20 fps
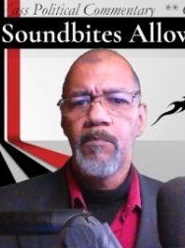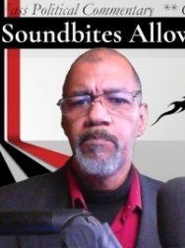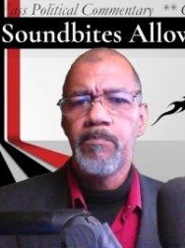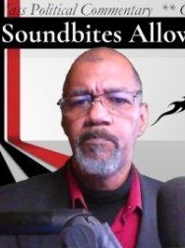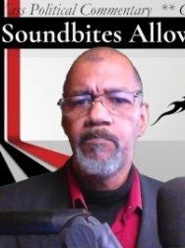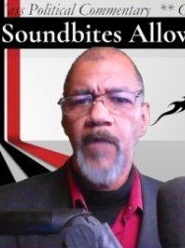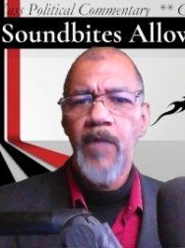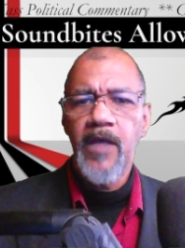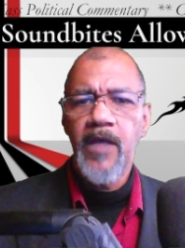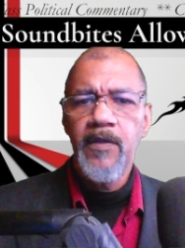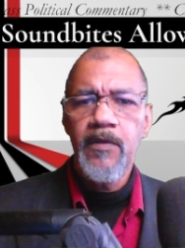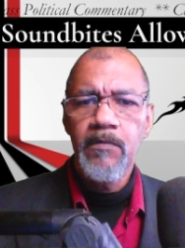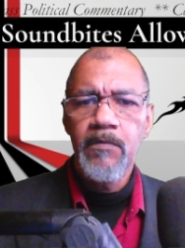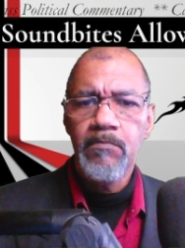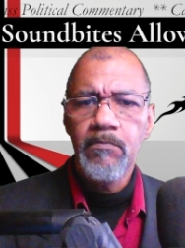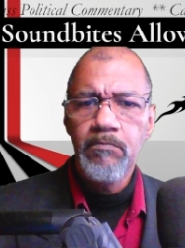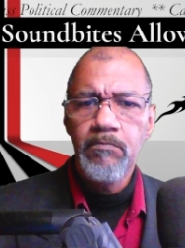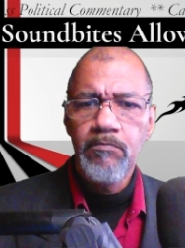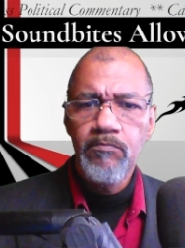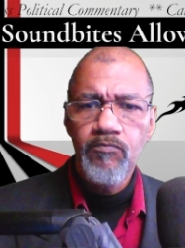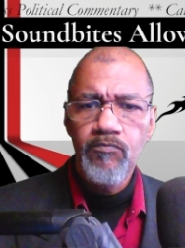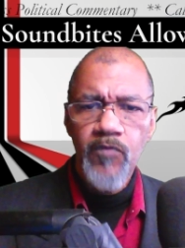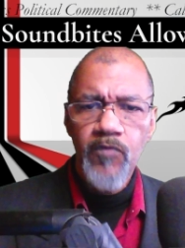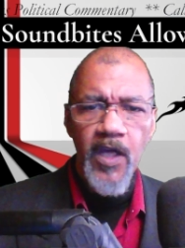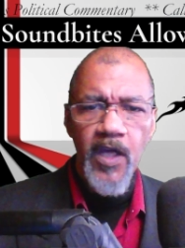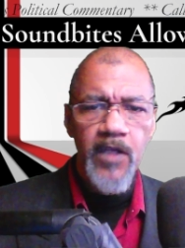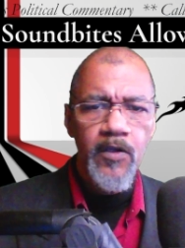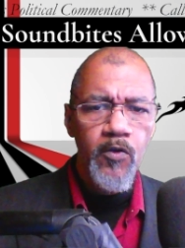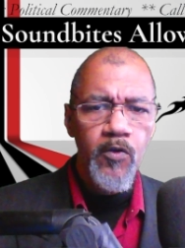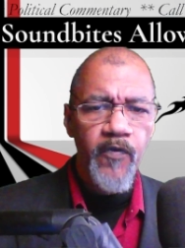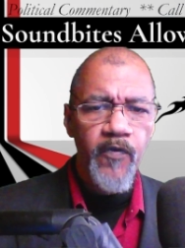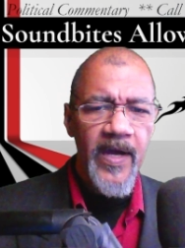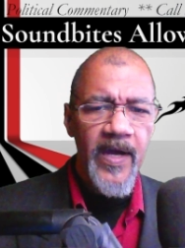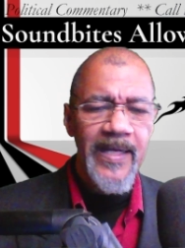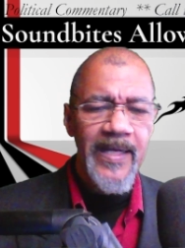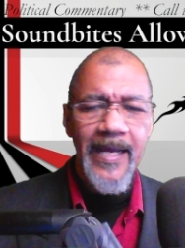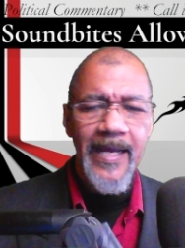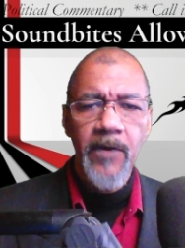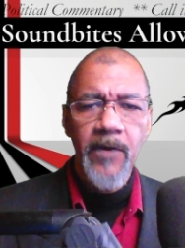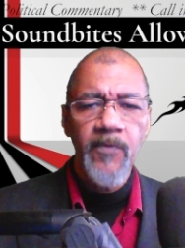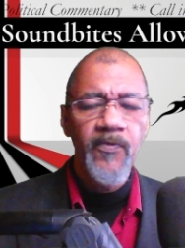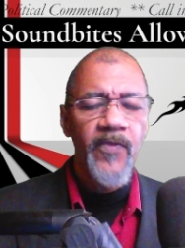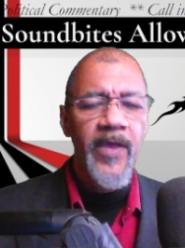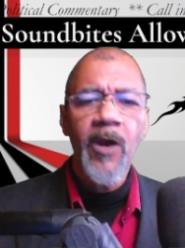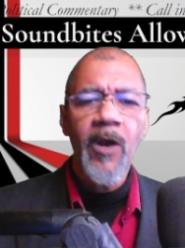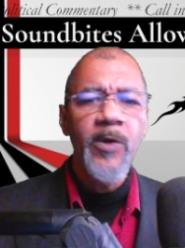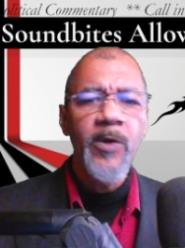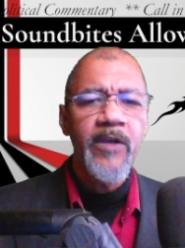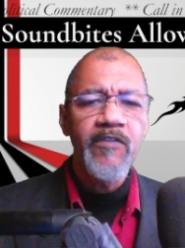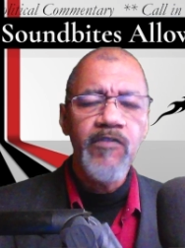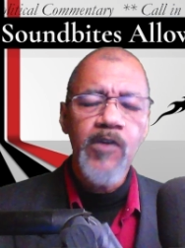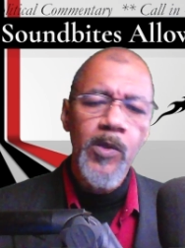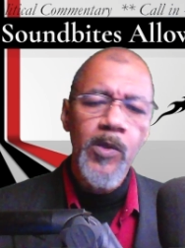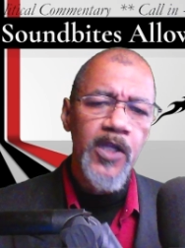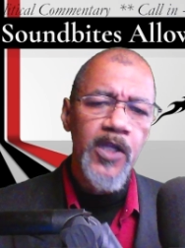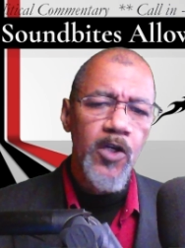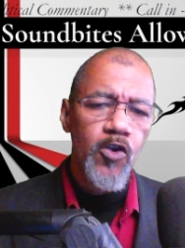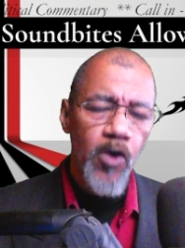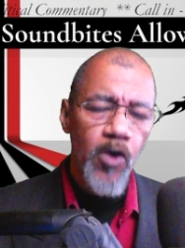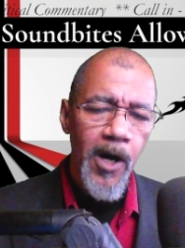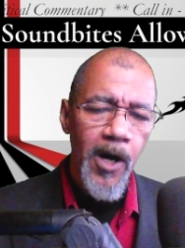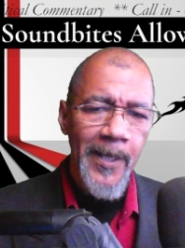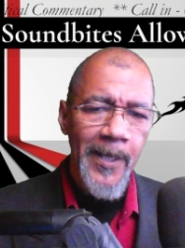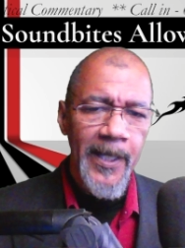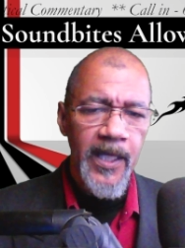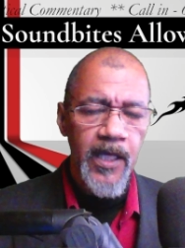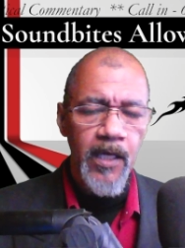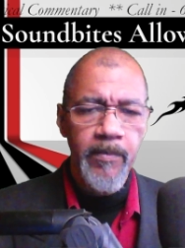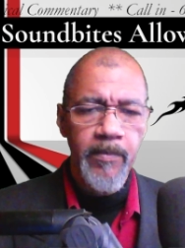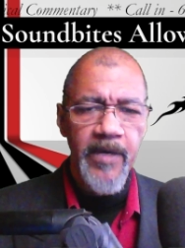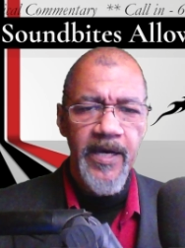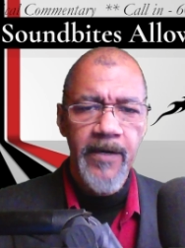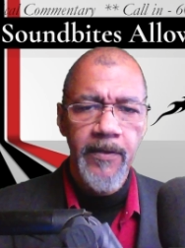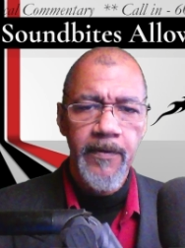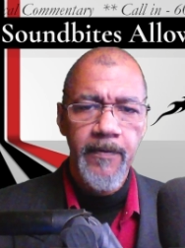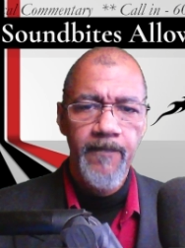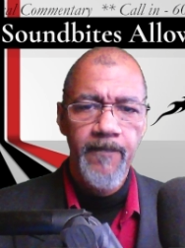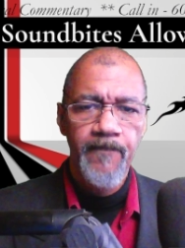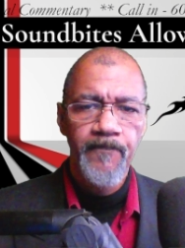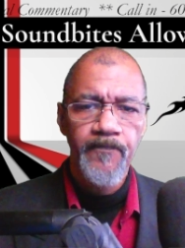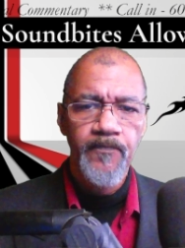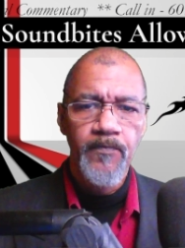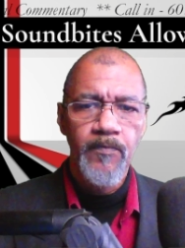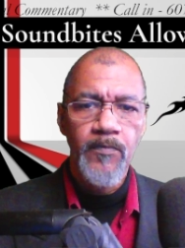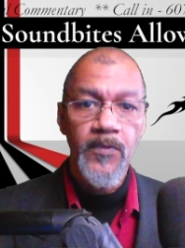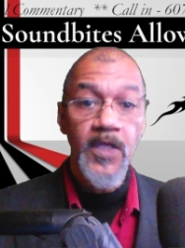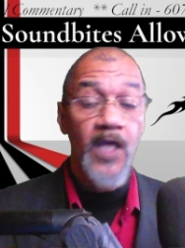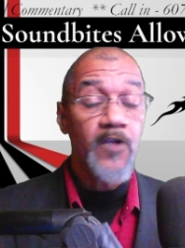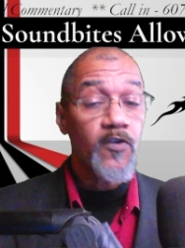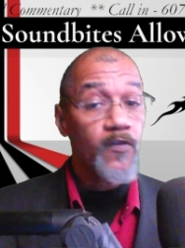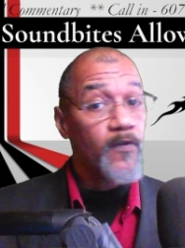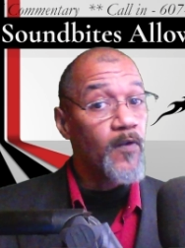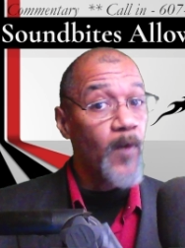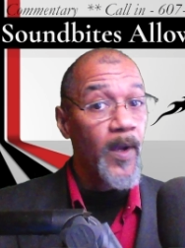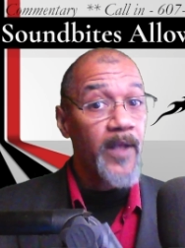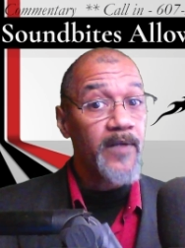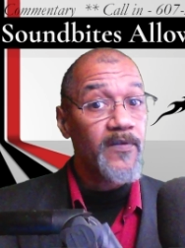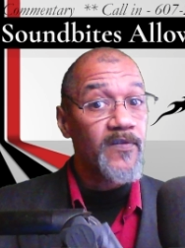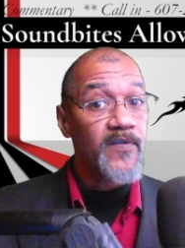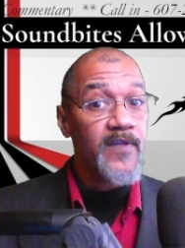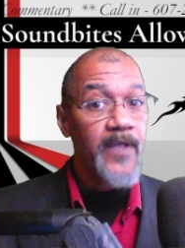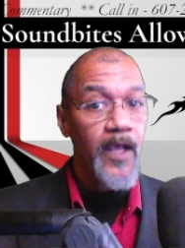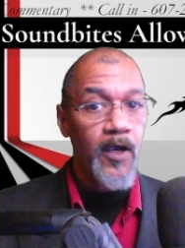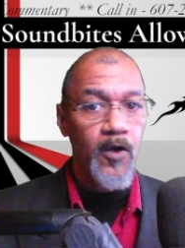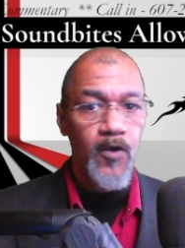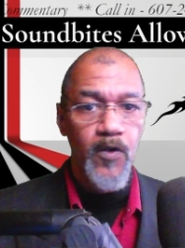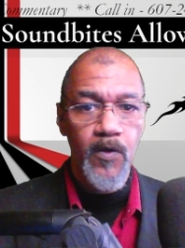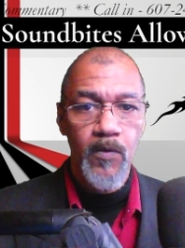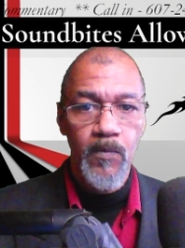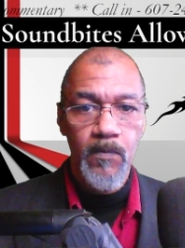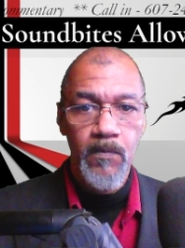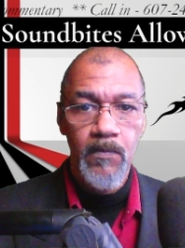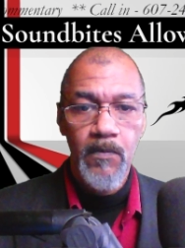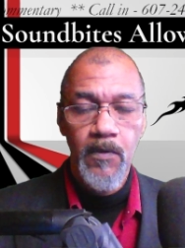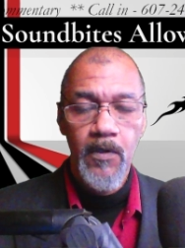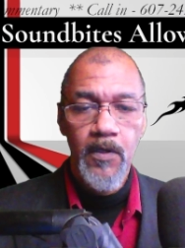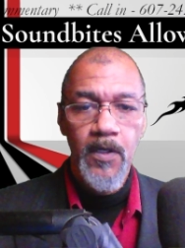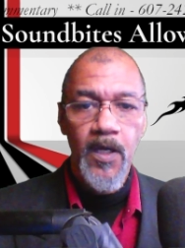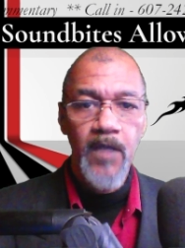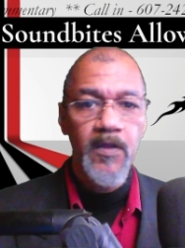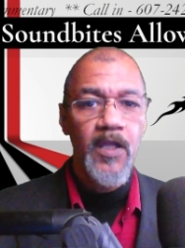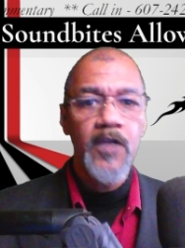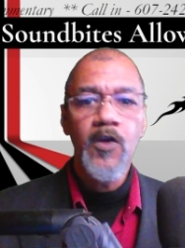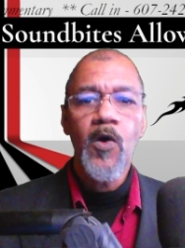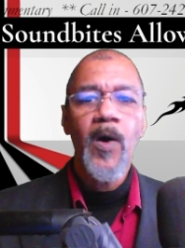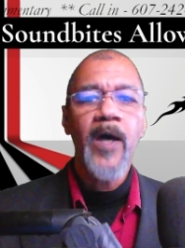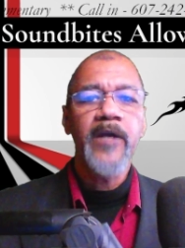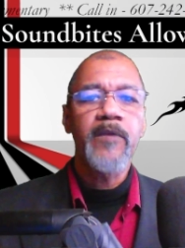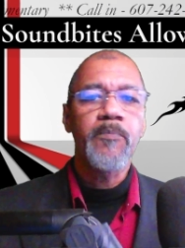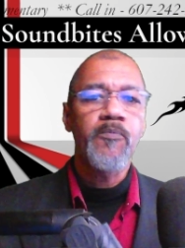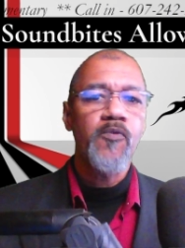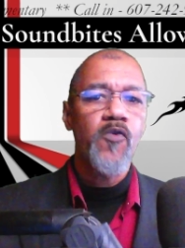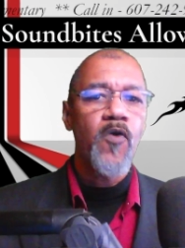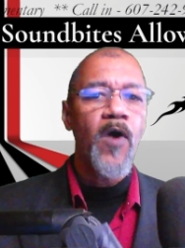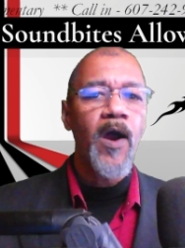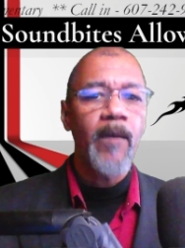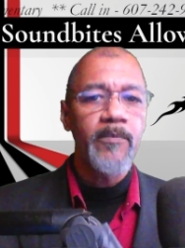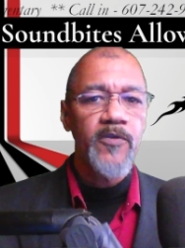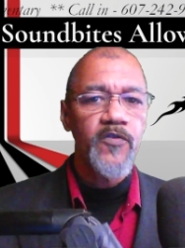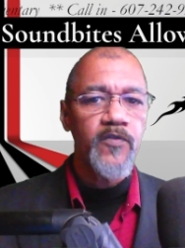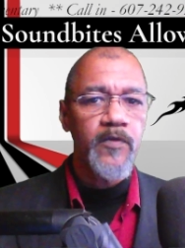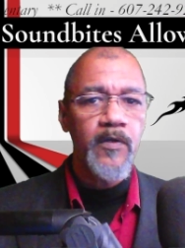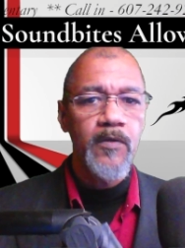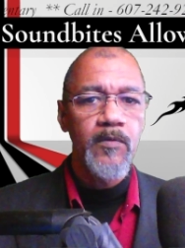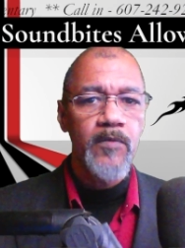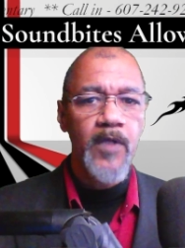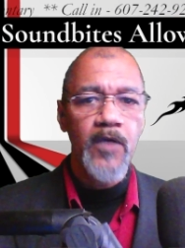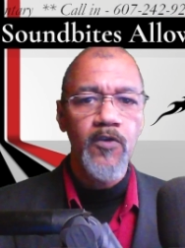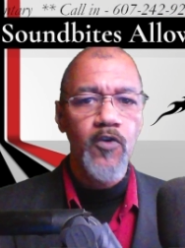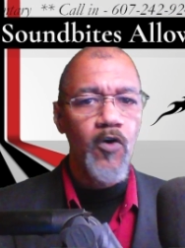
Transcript: And then you find out they don't even know what they're talking about. They just know how to scare you. And they know how to promise you that you're